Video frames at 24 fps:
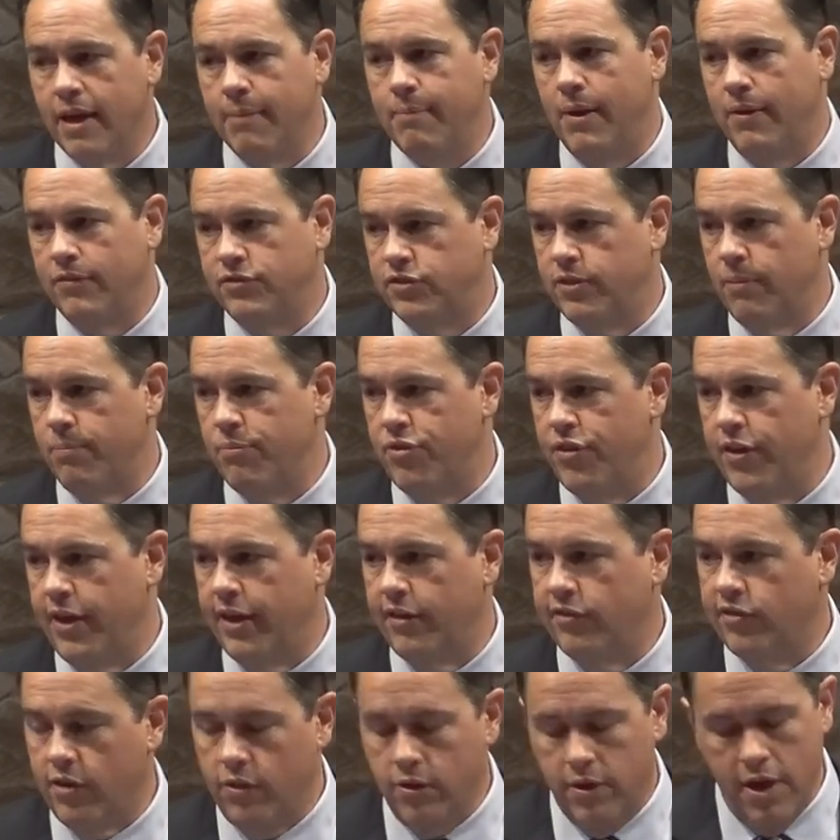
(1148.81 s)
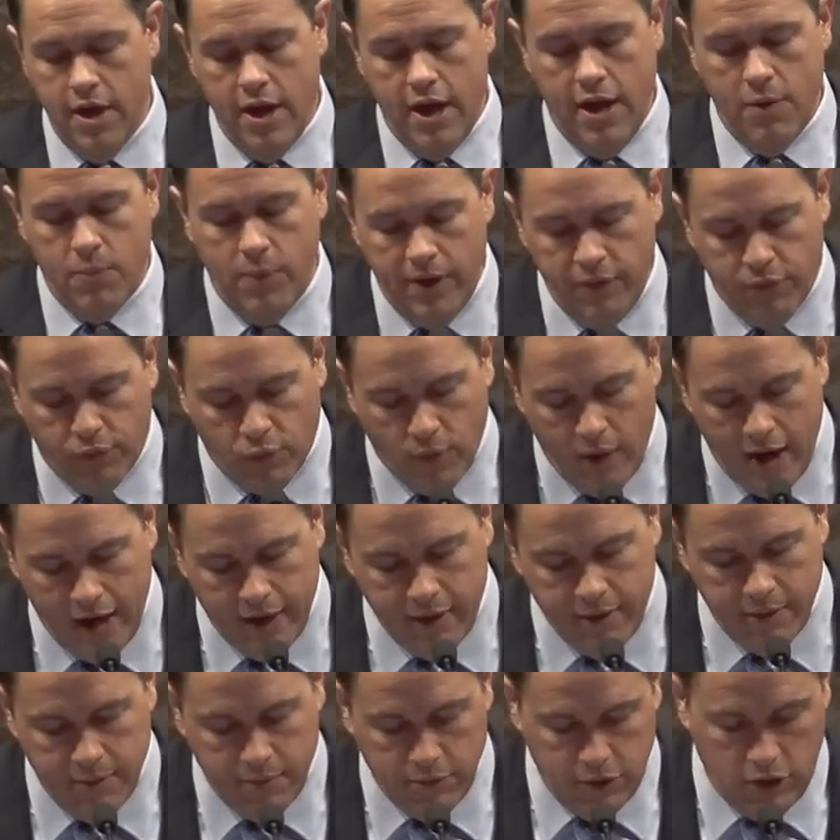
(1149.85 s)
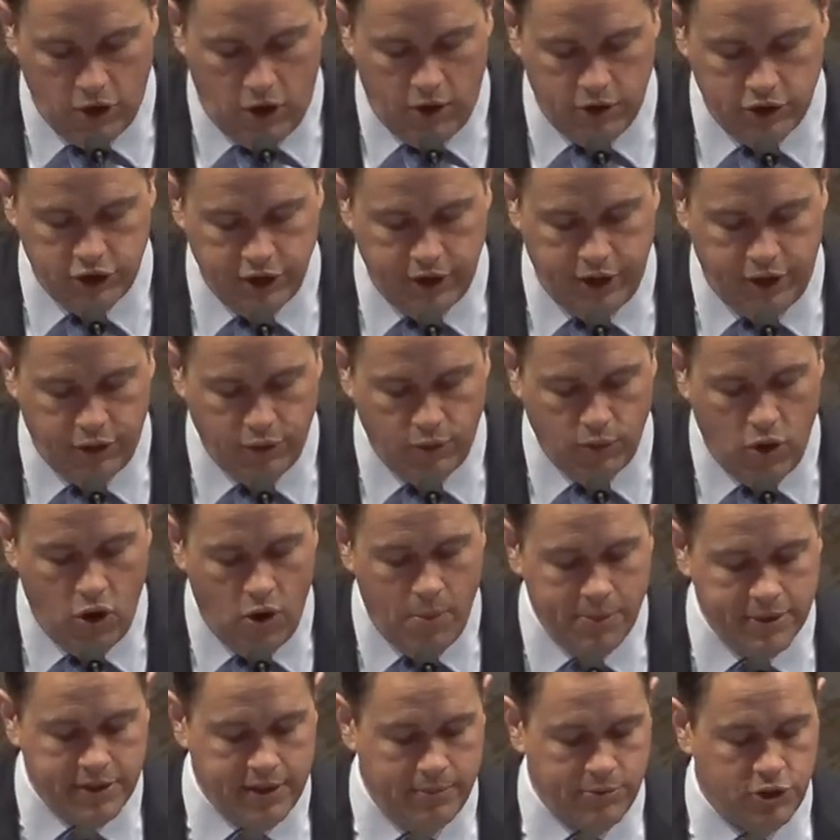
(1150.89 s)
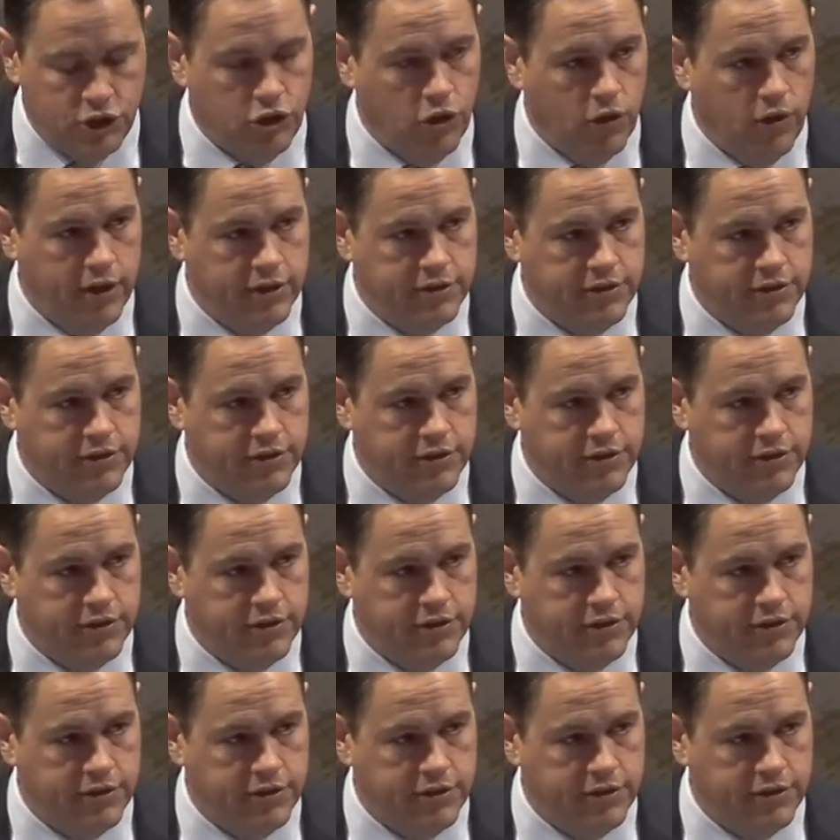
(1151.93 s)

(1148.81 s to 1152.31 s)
And, and we've read largely through Romans, I'm sure, as church.